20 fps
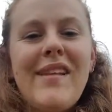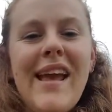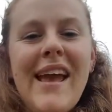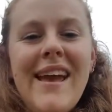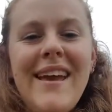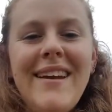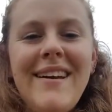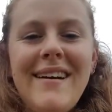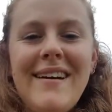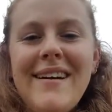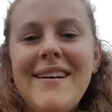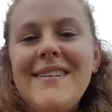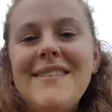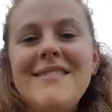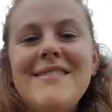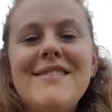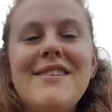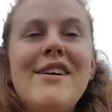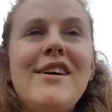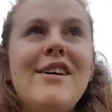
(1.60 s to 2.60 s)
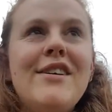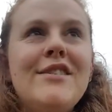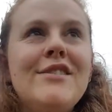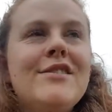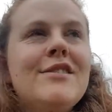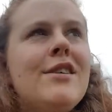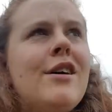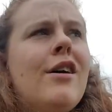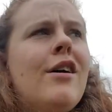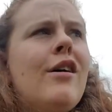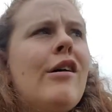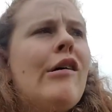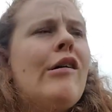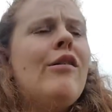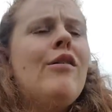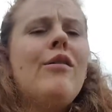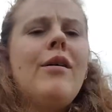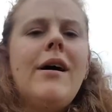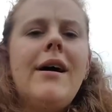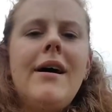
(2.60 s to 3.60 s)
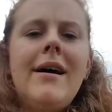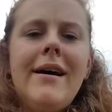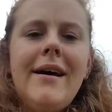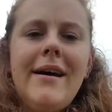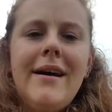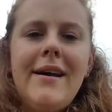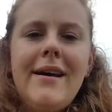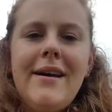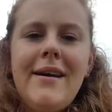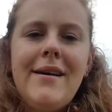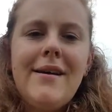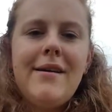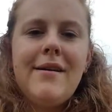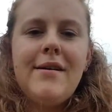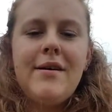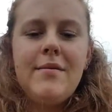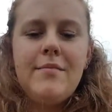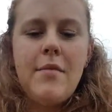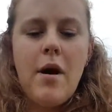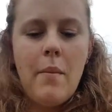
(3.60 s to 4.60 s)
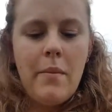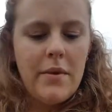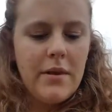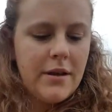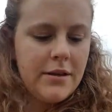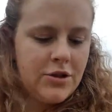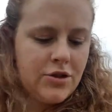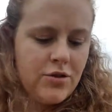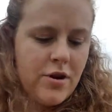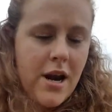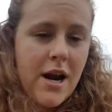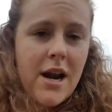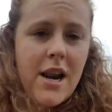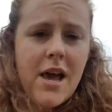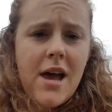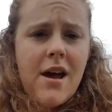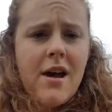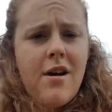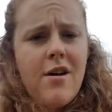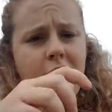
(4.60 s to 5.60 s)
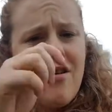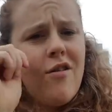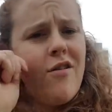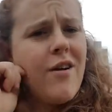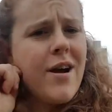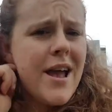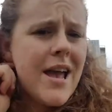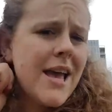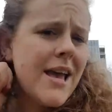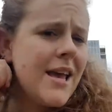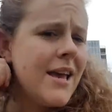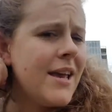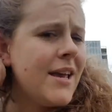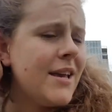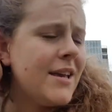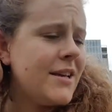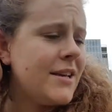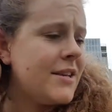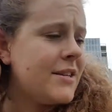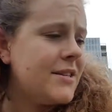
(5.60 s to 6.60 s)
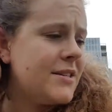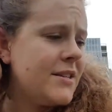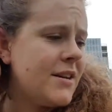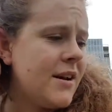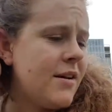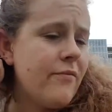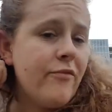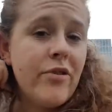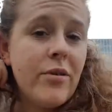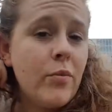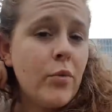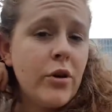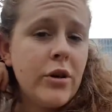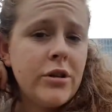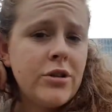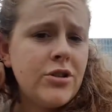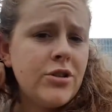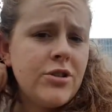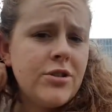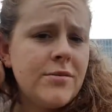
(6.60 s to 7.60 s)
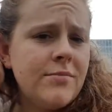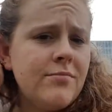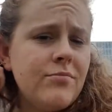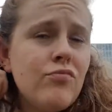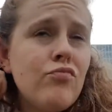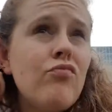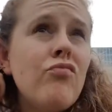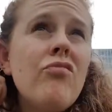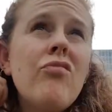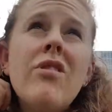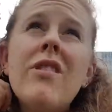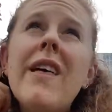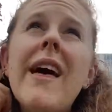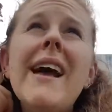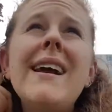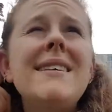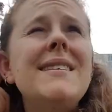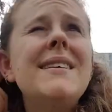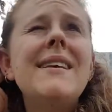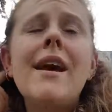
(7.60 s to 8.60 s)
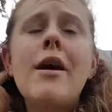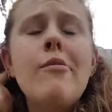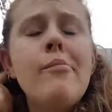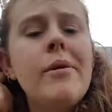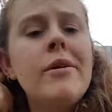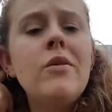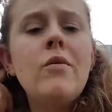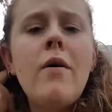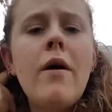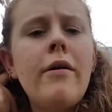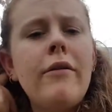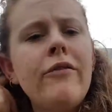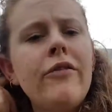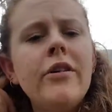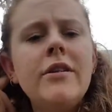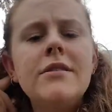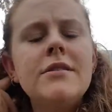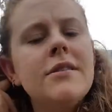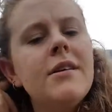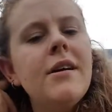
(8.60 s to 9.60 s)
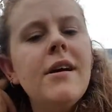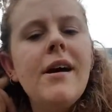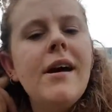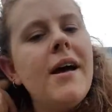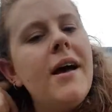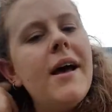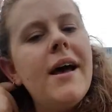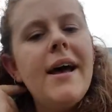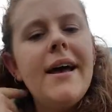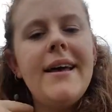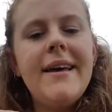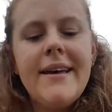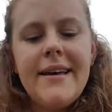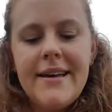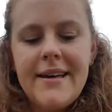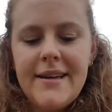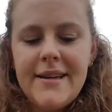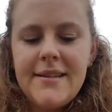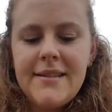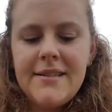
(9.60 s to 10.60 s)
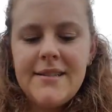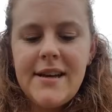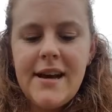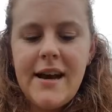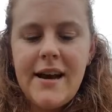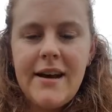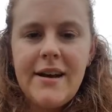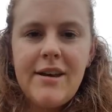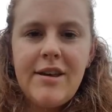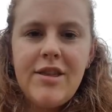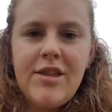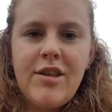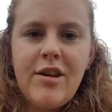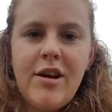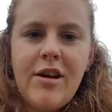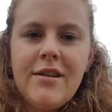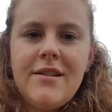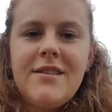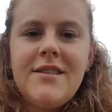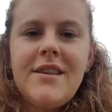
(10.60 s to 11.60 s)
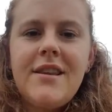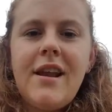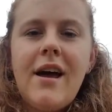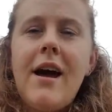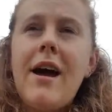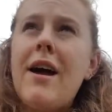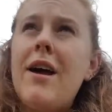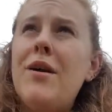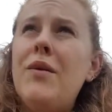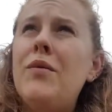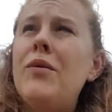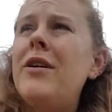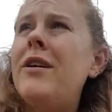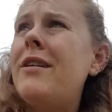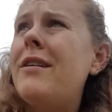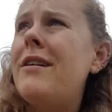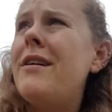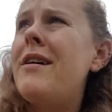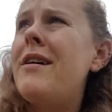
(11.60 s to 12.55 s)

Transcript: Hey guys, so I am on my lunch right now and from work, just relaxing out by the waterfront, and I thought that I would